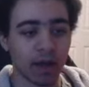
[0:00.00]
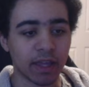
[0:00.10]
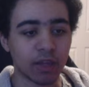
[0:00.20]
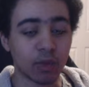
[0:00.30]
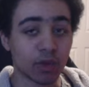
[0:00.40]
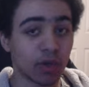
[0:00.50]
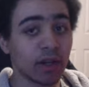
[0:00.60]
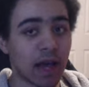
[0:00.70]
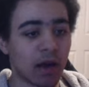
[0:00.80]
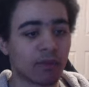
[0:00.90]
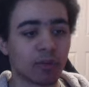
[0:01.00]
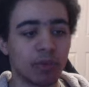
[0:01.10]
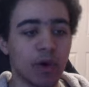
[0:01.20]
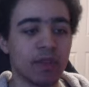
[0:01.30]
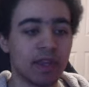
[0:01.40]
You could, however,
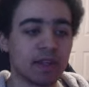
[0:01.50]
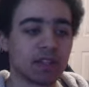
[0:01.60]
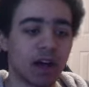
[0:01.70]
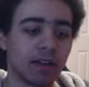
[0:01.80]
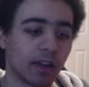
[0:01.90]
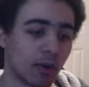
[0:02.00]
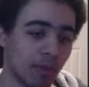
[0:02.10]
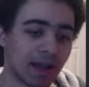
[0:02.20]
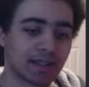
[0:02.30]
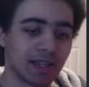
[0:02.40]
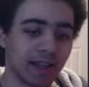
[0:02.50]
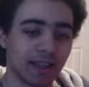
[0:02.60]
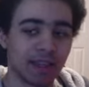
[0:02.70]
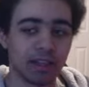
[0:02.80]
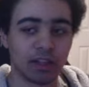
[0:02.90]
put this on Nekomata
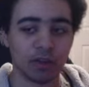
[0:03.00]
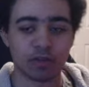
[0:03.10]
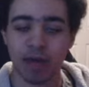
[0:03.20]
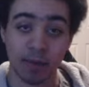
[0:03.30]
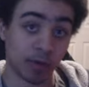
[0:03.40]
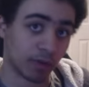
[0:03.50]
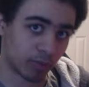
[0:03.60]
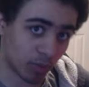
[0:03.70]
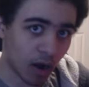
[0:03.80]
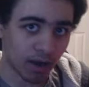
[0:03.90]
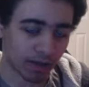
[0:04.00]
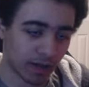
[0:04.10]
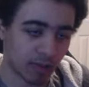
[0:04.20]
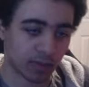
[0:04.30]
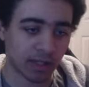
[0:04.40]
and then use Piper to proc
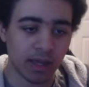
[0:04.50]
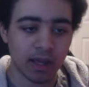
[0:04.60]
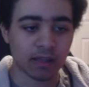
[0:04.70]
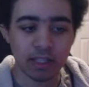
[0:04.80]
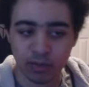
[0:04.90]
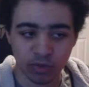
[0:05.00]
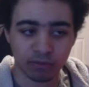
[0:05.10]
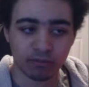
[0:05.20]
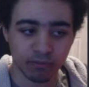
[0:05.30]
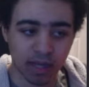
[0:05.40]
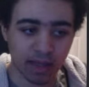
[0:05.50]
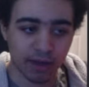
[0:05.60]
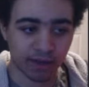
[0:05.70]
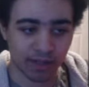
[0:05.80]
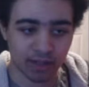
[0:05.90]
anomaly. This would allow
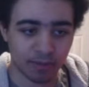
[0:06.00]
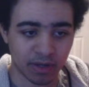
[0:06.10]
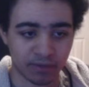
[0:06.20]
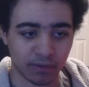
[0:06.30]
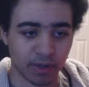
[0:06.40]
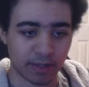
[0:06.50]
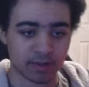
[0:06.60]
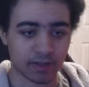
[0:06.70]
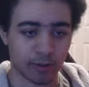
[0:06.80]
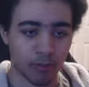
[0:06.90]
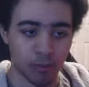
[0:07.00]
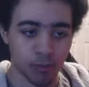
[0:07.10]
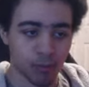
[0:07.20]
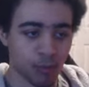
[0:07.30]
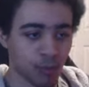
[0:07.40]
you to get the benefit, right? So
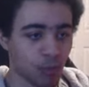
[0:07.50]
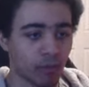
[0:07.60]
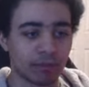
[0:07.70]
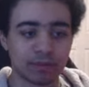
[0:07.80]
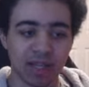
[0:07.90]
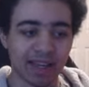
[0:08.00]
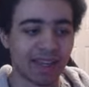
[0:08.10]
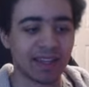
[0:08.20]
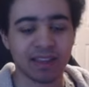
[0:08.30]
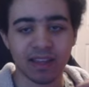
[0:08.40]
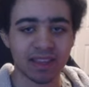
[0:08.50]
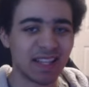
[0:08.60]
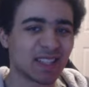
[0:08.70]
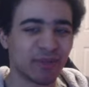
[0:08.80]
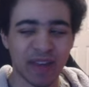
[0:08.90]
again,
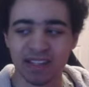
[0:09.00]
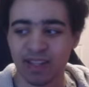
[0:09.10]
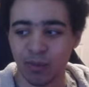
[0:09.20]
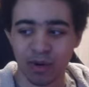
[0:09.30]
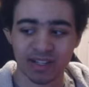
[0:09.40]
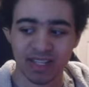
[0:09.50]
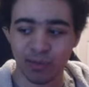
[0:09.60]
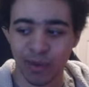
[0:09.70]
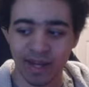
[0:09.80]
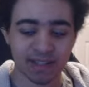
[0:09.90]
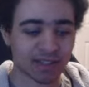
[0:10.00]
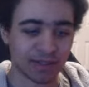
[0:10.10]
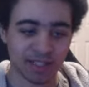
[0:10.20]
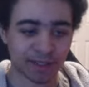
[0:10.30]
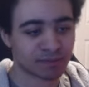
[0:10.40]
these effects, they work team-wide, so
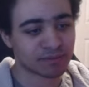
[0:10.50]
it's like,